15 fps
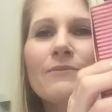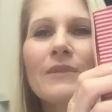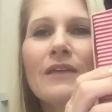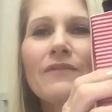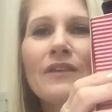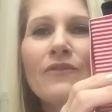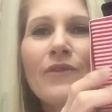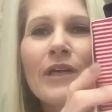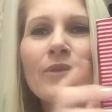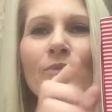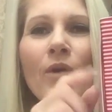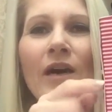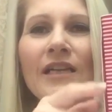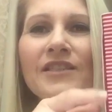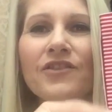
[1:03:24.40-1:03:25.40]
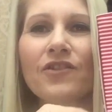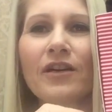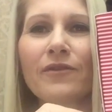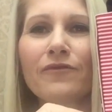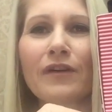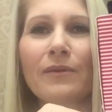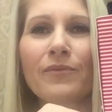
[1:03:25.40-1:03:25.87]
some lovely red and white
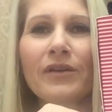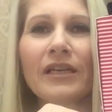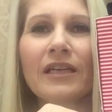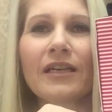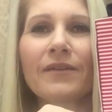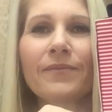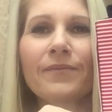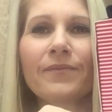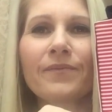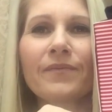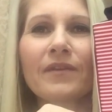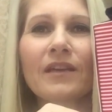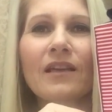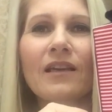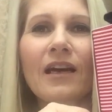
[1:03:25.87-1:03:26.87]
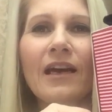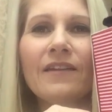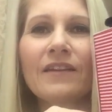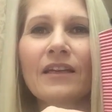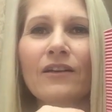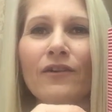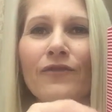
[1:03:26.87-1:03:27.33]
striped fabric,
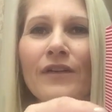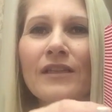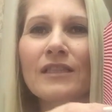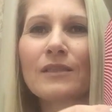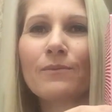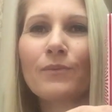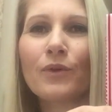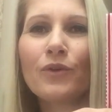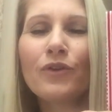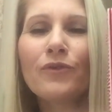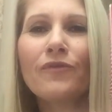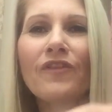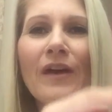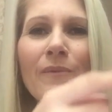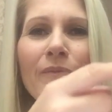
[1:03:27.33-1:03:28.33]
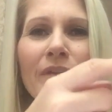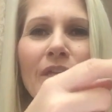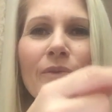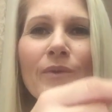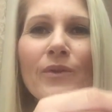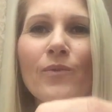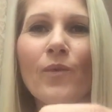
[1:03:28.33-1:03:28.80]
and then I found some blue
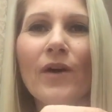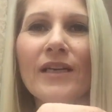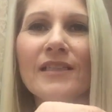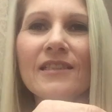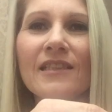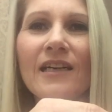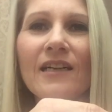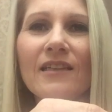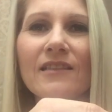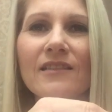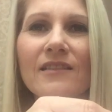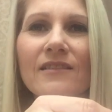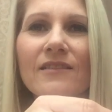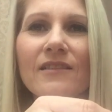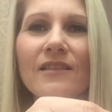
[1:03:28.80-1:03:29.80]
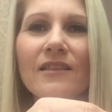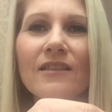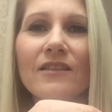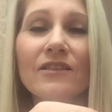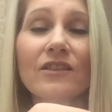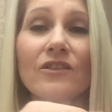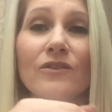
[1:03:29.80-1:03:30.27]
fabric with white stars
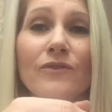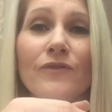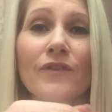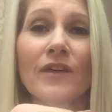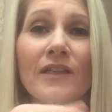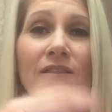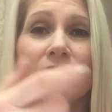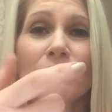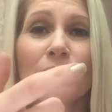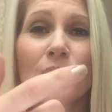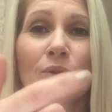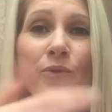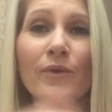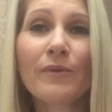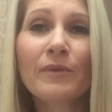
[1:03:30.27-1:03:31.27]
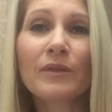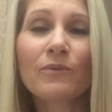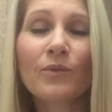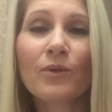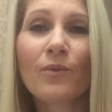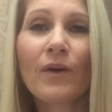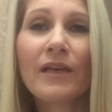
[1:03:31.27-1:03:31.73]
because I couldn't find blue
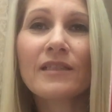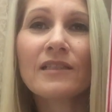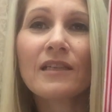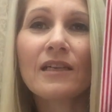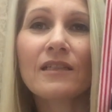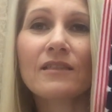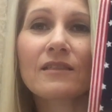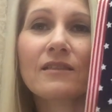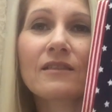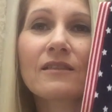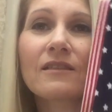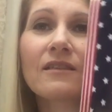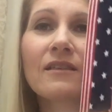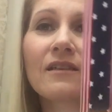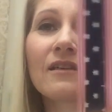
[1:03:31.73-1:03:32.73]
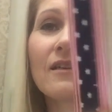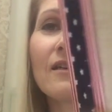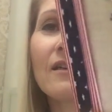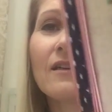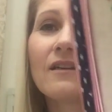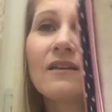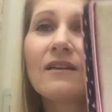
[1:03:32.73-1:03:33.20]
ribbon with white stars.
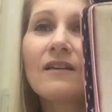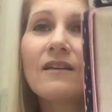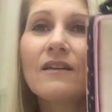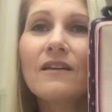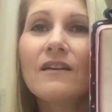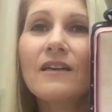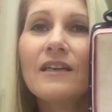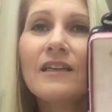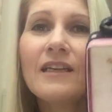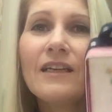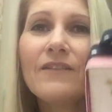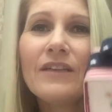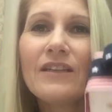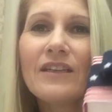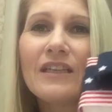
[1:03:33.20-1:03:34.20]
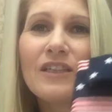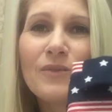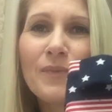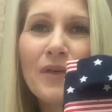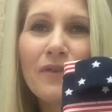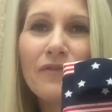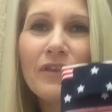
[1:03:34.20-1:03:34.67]
And I love it. I think it's
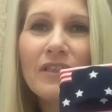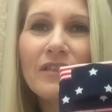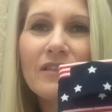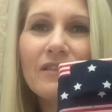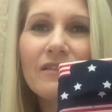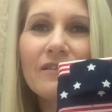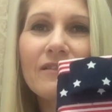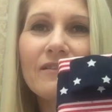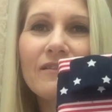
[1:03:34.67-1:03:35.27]
perfect.